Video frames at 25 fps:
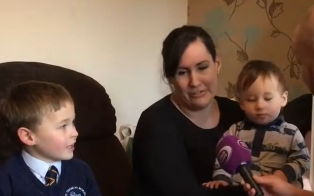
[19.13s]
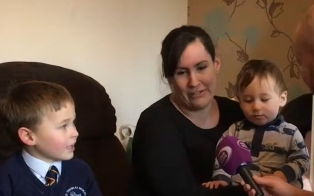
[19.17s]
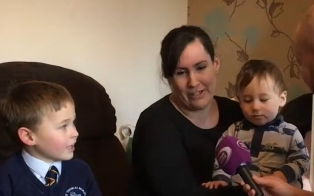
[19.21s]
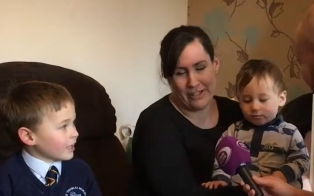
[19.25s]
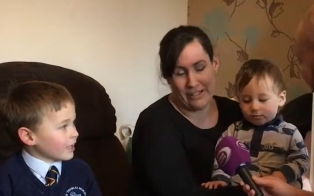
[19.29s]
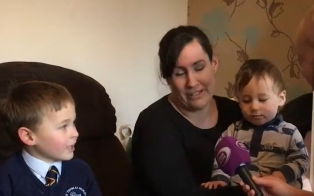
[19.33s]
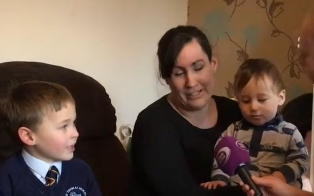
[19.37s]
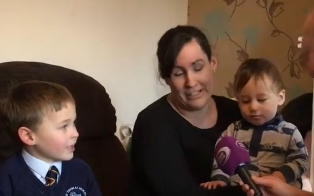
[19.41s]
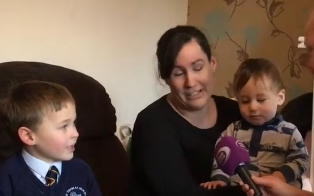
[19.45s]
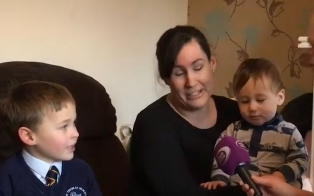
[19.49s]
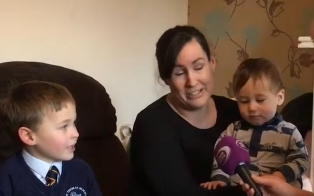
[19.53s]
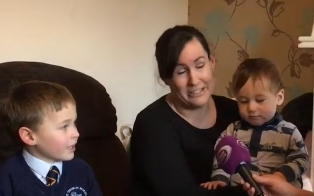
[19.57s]

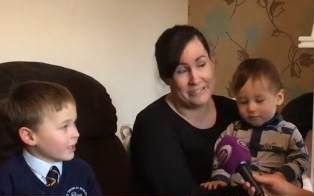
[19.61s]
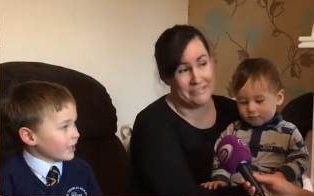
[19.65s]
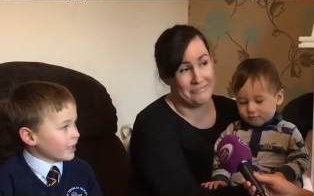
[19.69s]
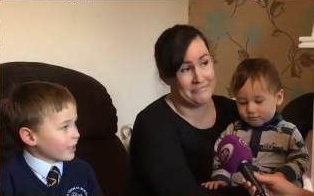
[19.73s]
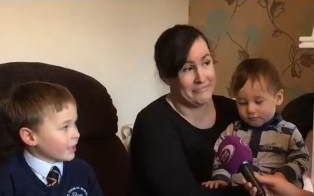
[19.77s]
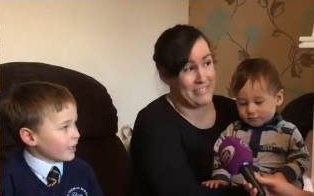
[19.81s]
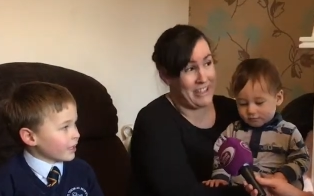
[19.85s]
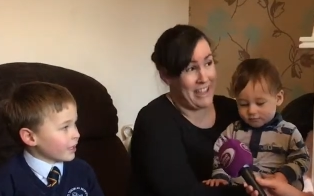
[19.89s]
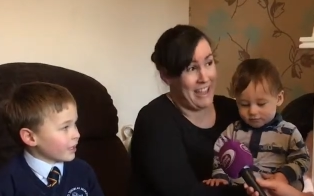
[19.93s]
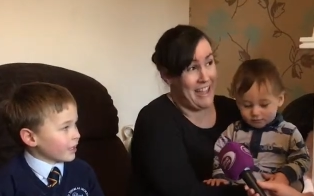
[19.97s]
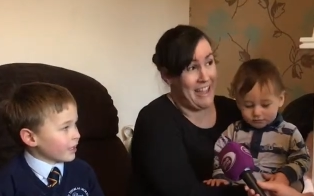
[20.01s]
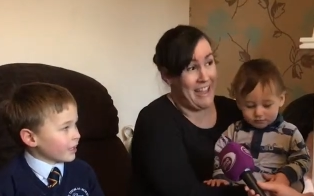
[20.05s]
Speaker 1: radio,
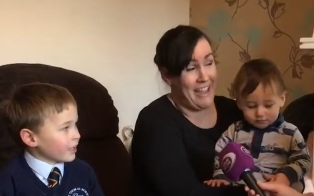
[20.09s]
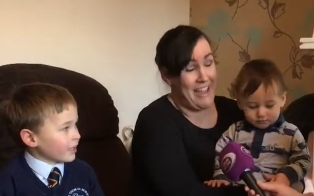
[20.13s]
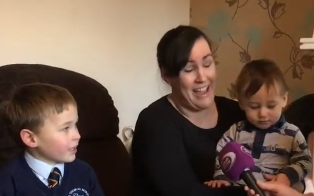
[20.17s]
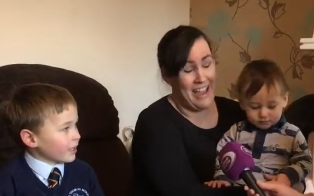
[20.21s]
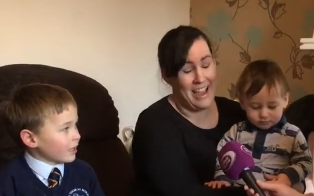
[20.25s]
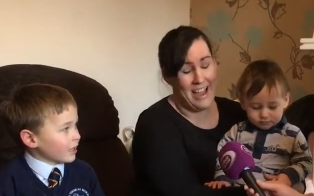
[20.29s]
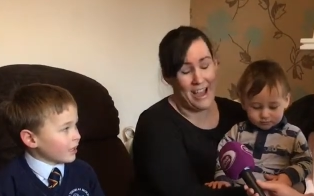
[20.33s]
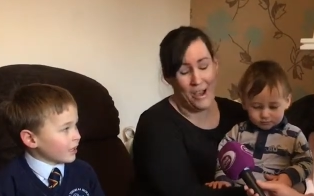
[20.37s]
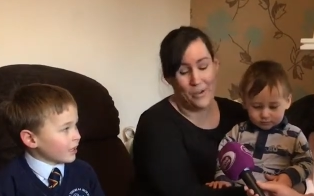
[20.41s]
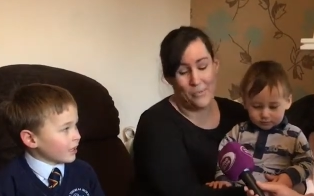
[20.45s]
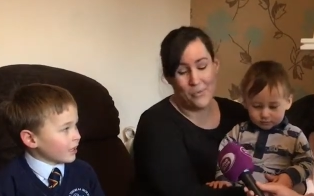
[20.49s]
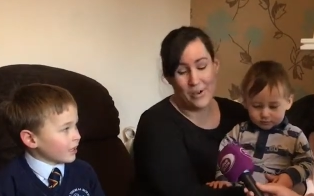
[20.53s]

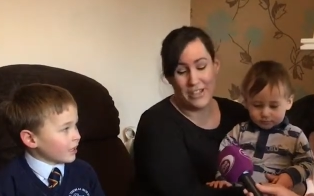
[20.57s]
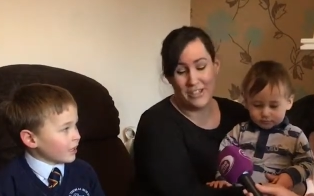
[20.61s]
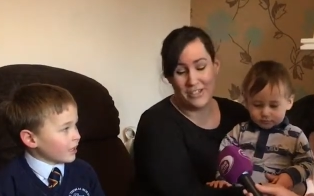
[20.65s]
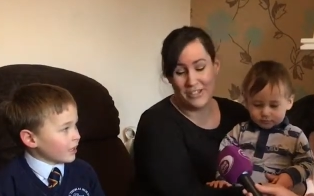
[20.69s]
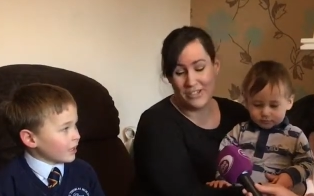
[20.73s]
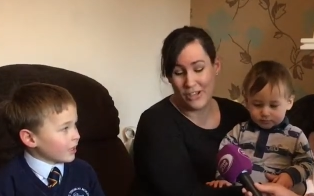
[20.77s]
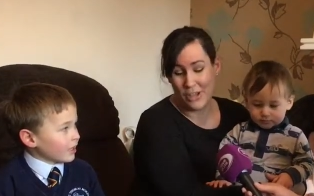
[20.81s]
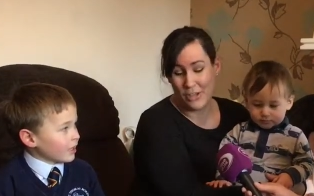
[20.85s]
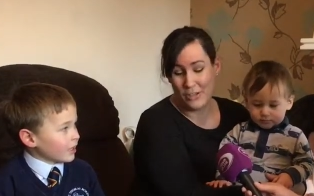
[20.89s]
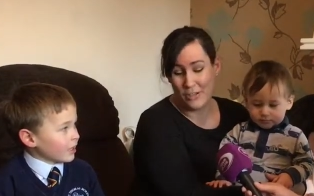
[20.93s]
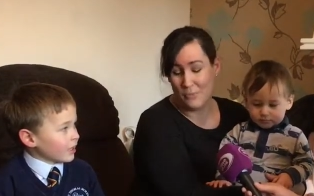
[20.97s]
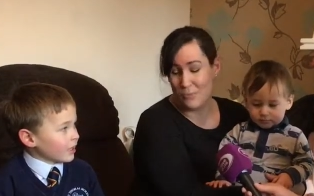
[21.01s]
uh, waiting
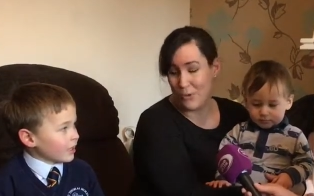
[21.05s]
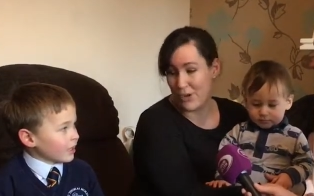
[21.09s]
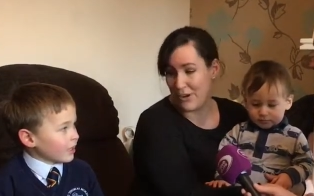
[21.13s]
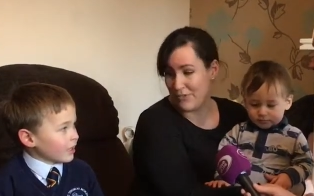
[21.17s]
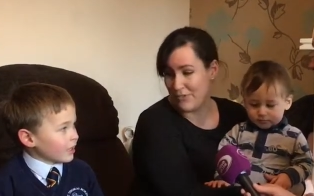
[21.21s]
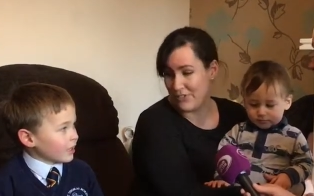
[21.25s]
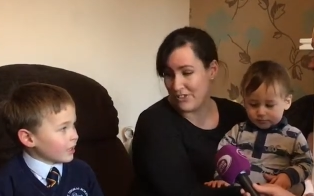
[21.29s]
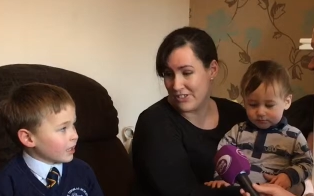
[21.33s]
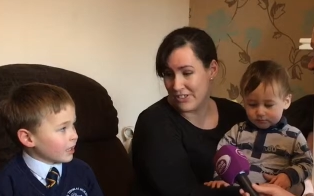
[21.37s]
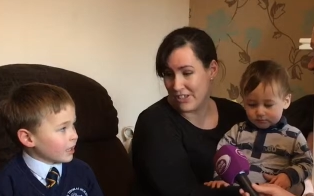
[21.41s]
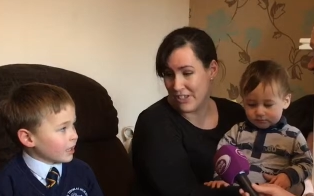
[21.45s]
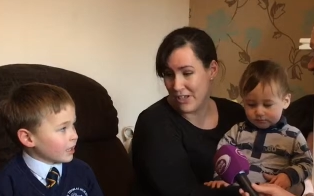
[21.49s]
to go to
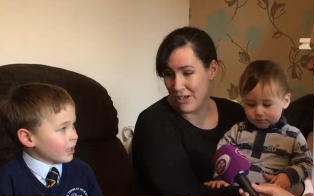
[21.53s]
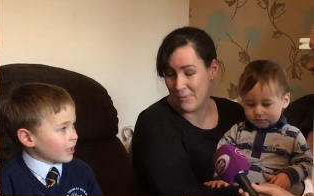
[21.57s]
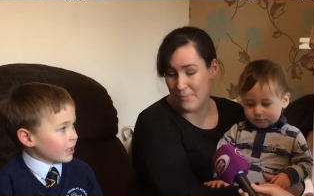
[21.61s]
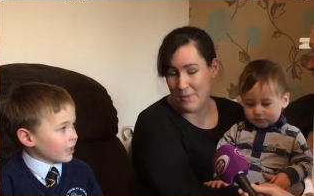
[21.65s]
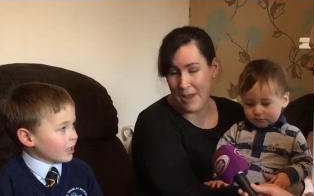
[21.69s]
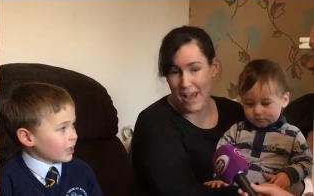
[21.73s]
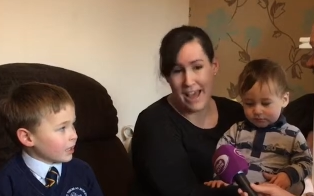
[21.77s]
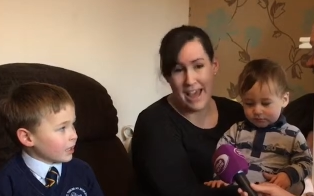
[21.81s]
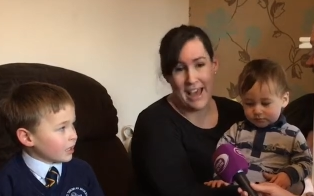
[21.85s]
Breakfast Club,